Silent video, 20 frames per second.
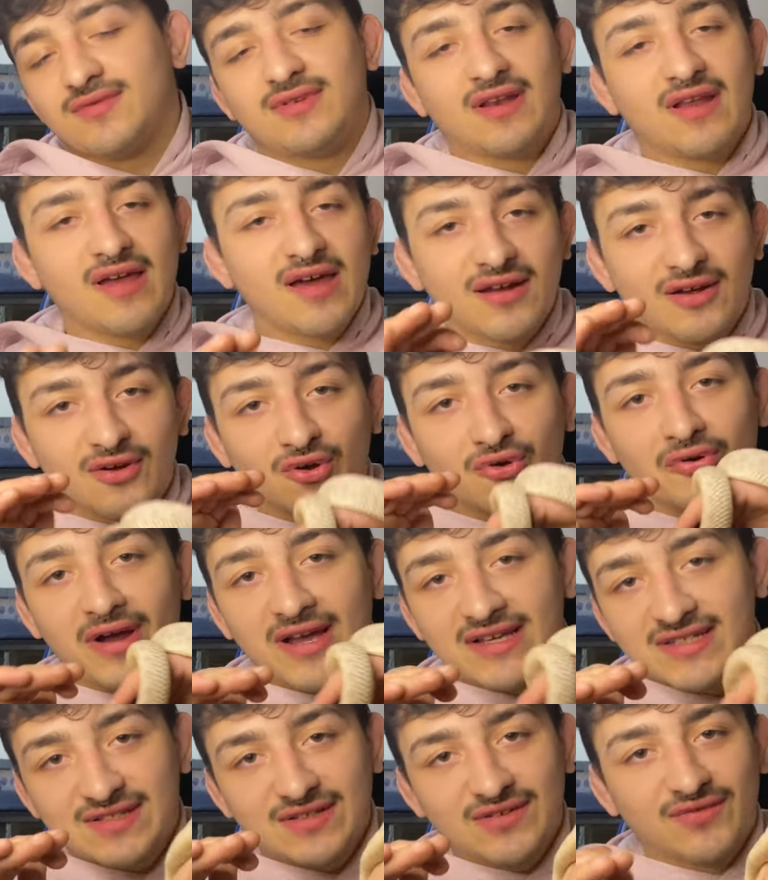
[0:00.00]
Not
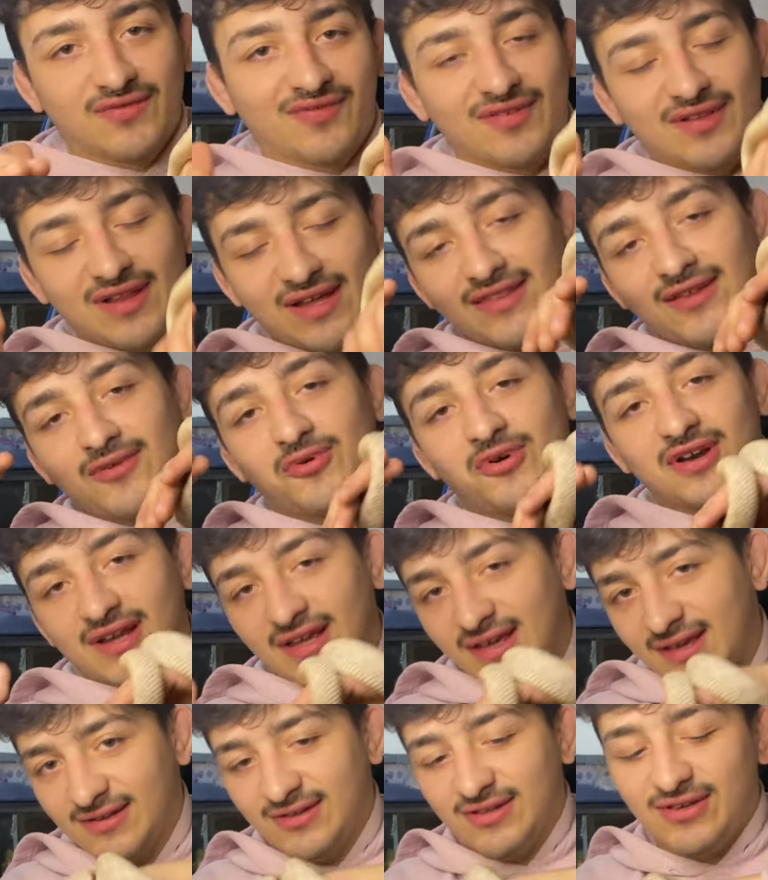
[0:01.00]
aggressive like they want to
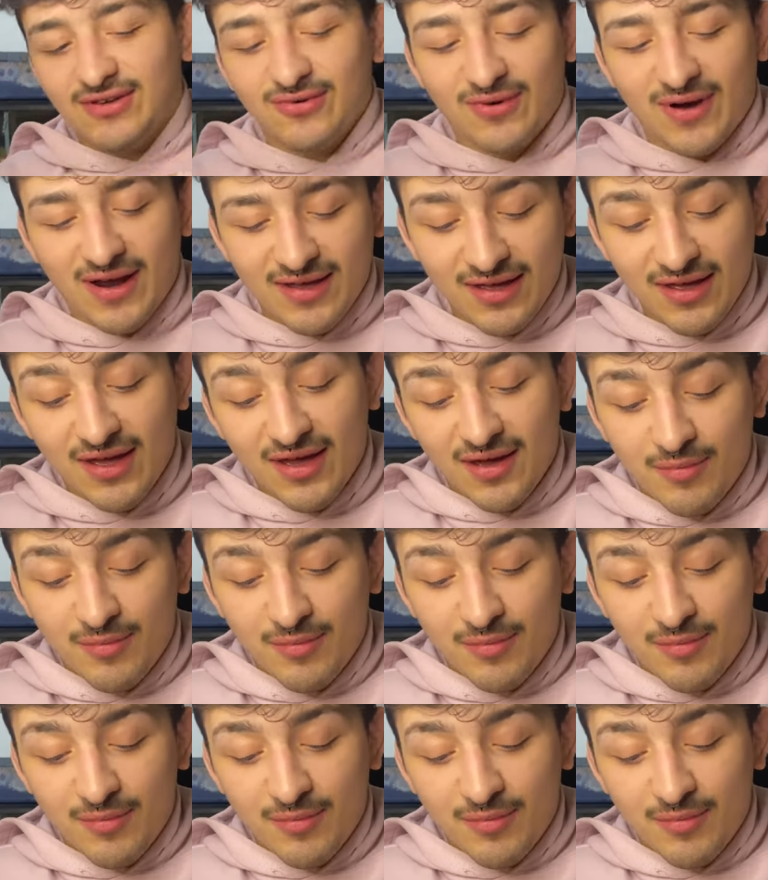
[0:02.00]
kill you, right?